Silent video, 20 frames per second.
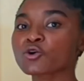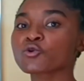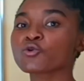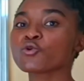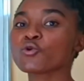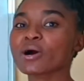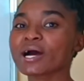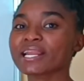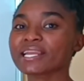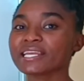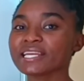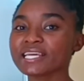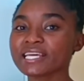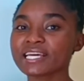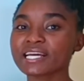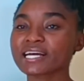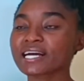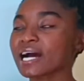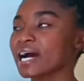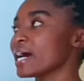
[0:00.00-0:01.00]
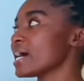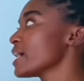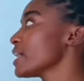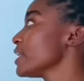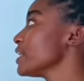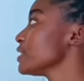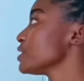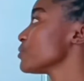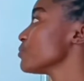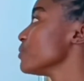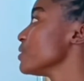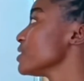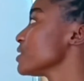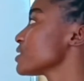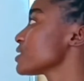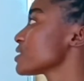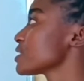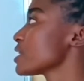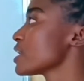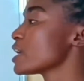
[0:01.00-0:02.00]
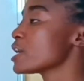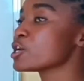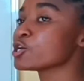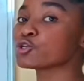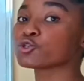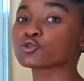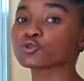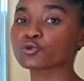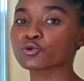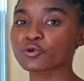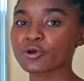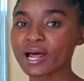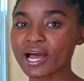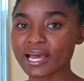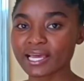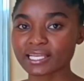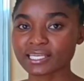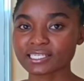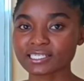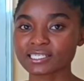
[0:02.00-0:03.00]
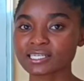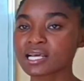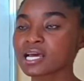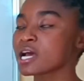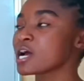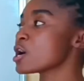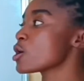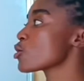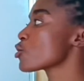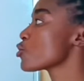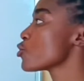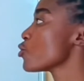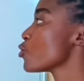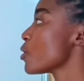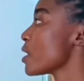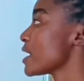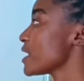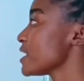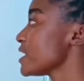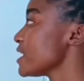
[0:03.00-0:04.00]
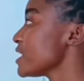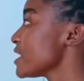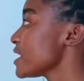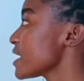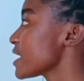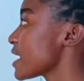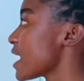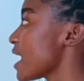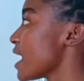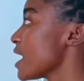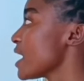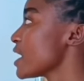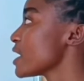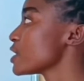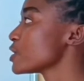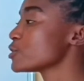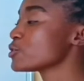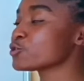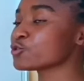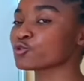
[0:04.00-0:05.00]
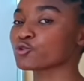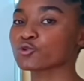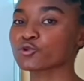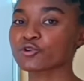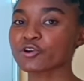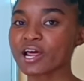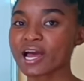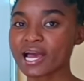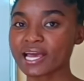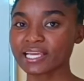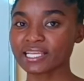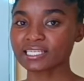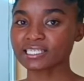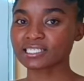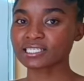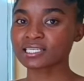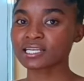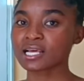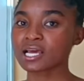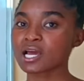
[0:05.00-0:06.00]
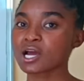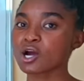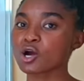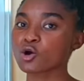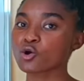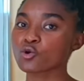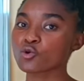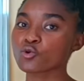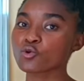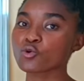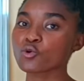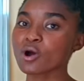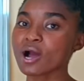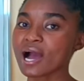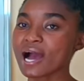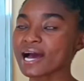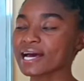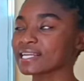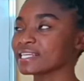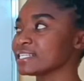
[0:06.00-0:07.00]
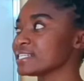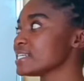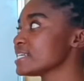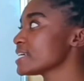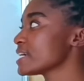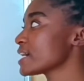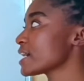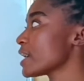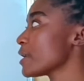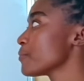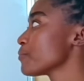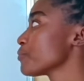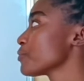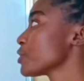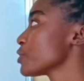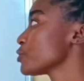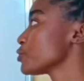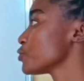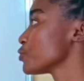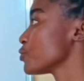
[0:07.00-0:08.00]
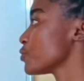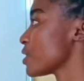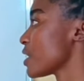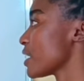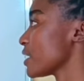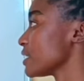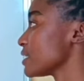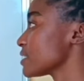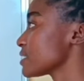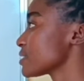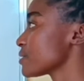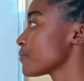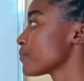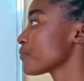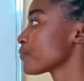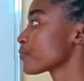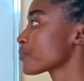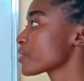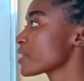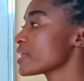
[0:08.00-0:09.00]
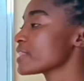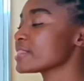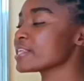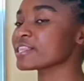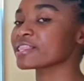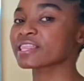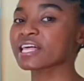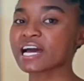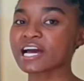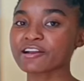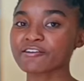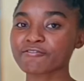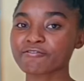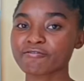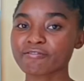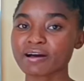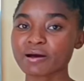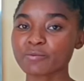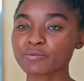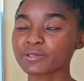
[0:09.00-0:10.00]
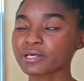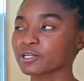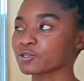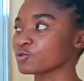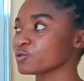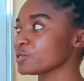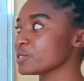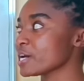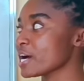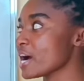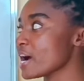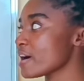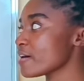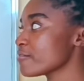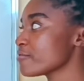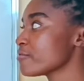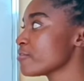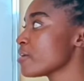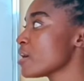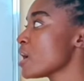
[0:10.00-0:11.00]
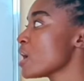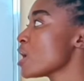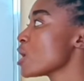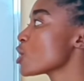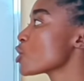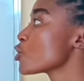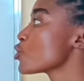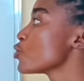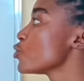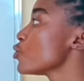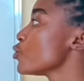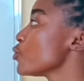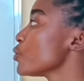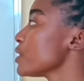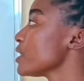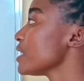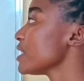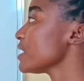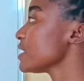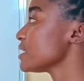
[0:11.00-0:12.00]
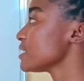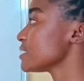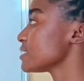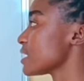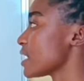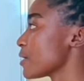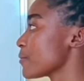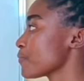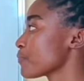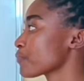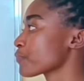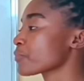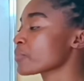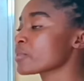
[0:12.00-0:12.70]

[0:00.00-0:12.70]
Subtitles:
Kuandika, it means to write. Kuandika, to write. Kuandika, to write. The third verb that we have, kuuliza.